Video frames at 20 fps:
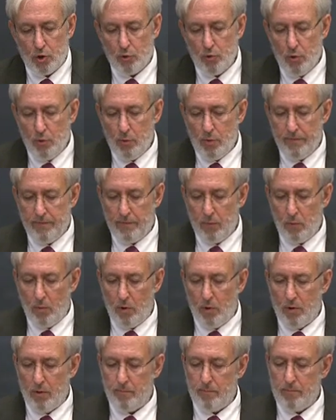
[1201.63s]
True
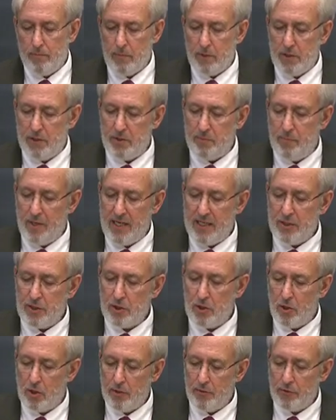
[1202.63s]
reform is
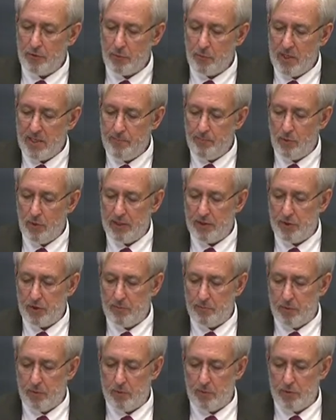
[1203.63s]
based on three
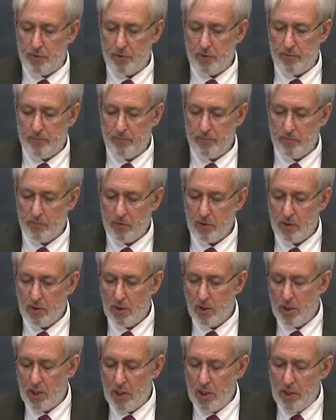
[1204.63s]
principles.
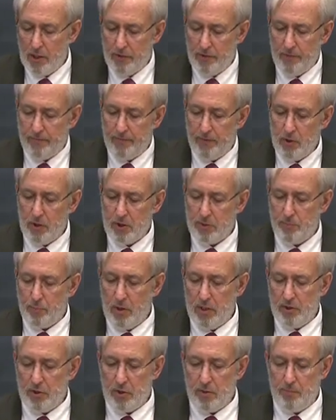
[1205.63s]
The first
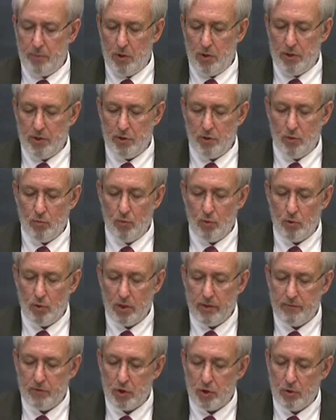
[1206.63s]
principle is the
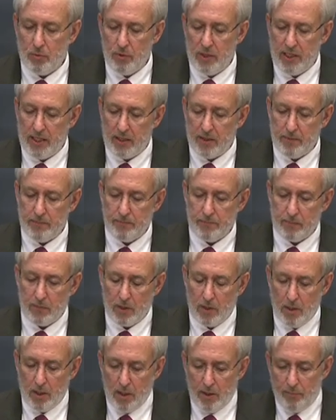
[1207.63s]
rule of Sharia,
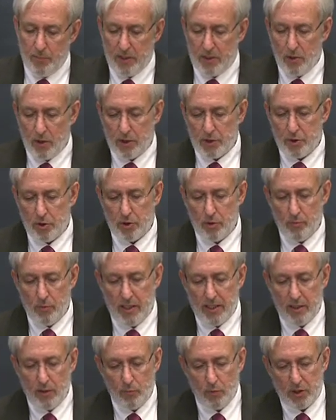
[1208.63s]
because
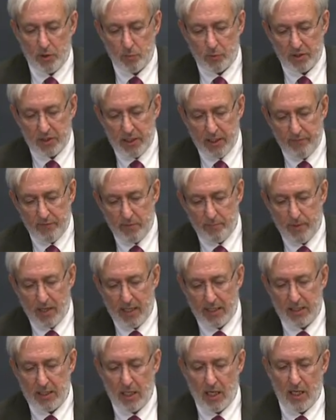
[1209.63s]
Sharia, which was given
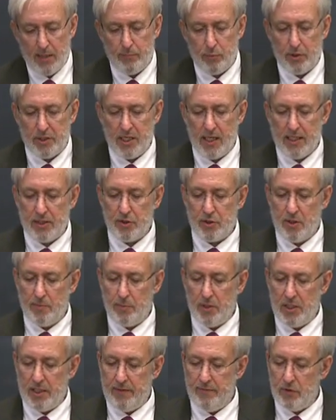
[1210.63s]
by God, protects the
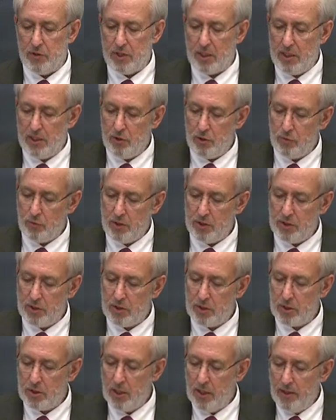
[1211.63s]
believer's
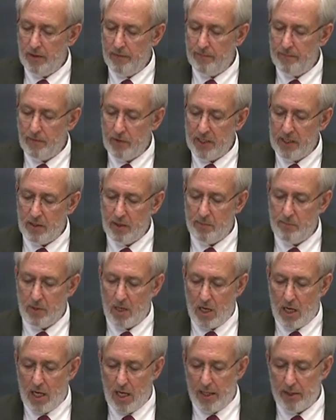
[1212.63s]
interests, freedom,
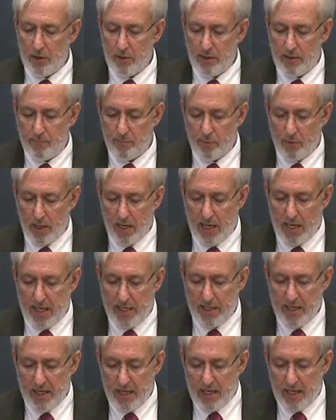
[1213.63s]
honor, and
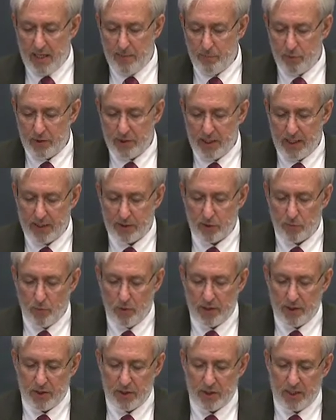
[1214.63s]
pride, and protects
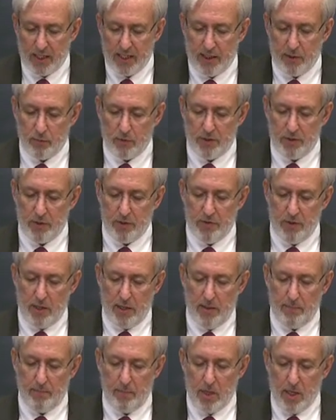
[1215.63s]
what is sacred to
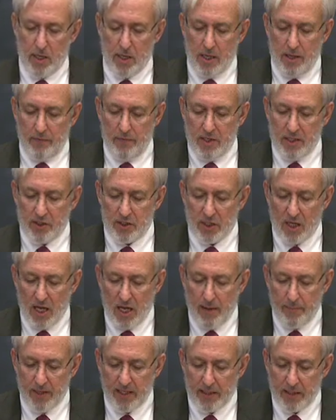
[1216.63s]
them. The
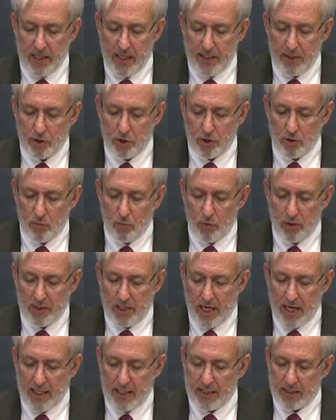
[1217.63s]
Islamic nation will
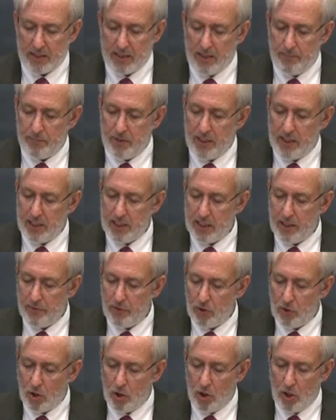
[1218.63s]
not accept any
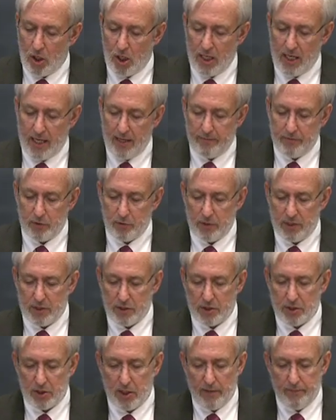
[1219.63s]
other law after it
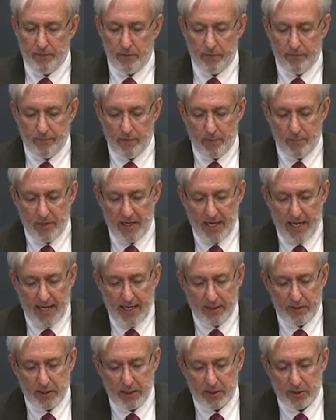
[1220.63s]
has suffered from the
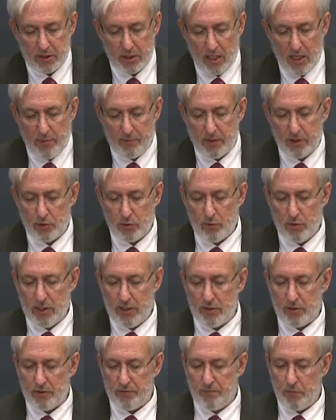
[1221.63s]
anti Islamic
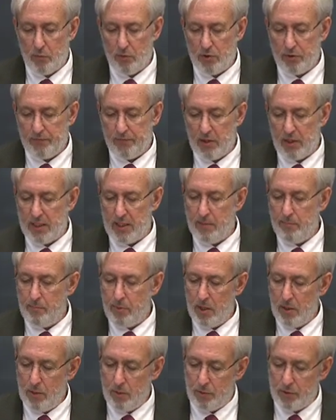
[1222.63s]
trends forcefully
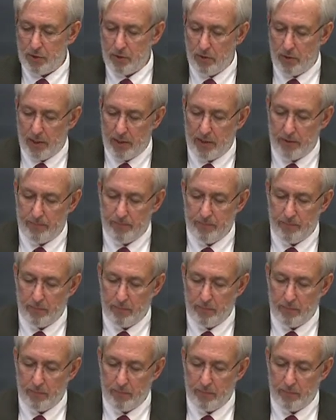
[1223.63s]
imposed on it.